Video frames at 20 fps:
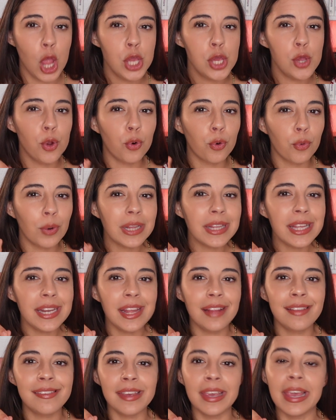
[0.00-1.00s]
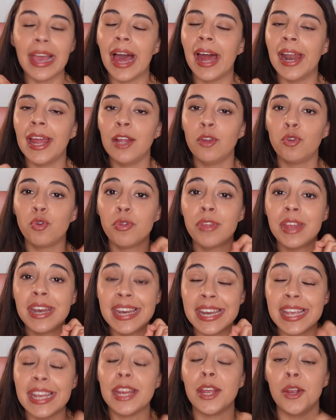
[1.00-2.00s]
you really need to get into the
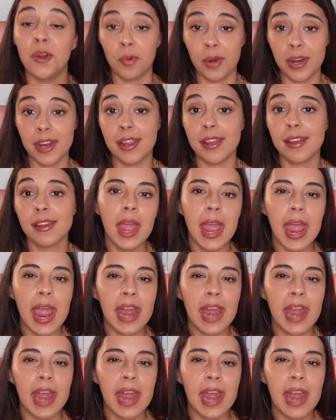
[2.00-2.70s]
nitty-gritty.